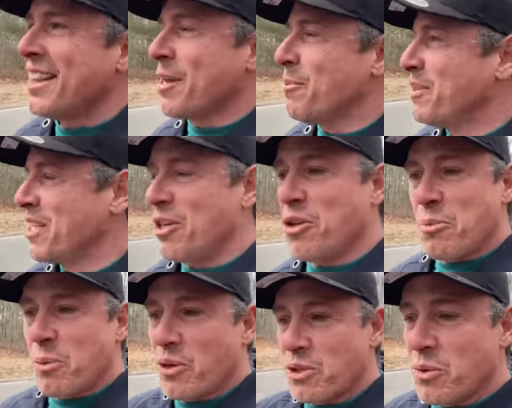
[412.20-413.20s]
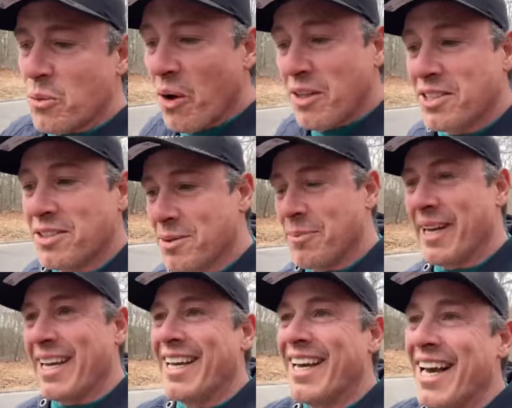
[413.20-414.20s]
that a particular person wants it to
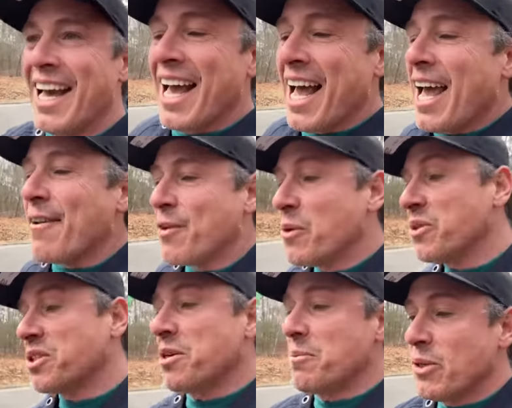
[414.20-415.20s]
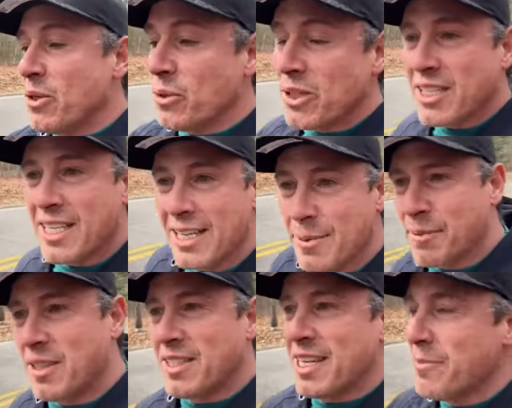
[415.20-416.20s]
be. If you are someone who is set up
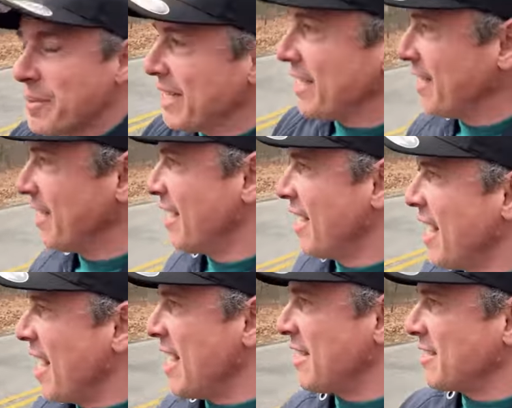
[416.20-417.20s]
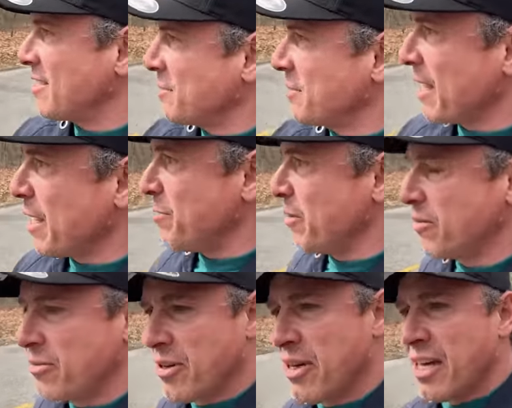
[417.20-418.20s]
to see me as some type
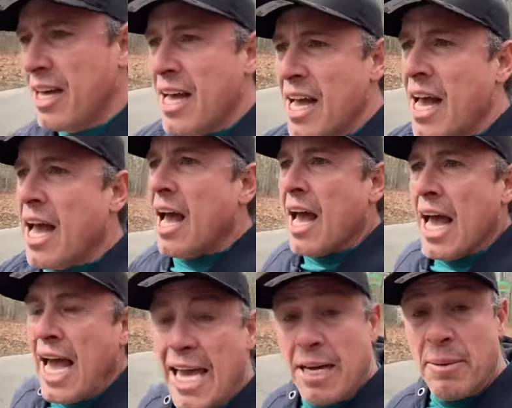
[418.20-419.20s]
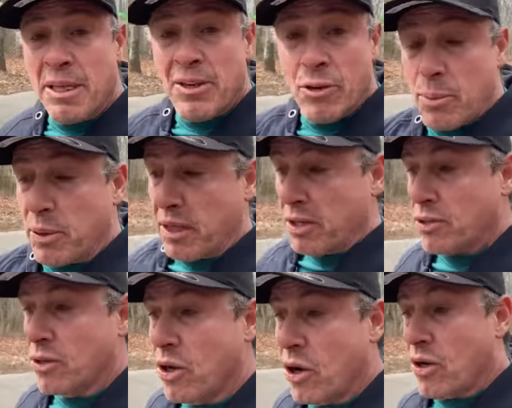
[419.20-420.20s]
of enemy to your
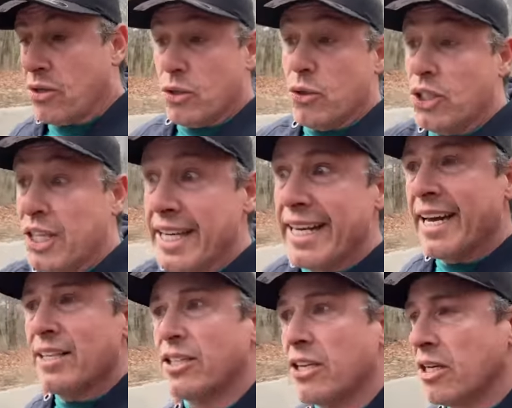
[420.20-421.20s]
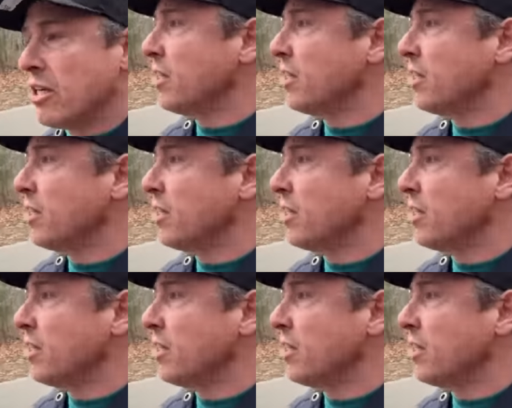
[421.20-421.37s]
political cause, you see it as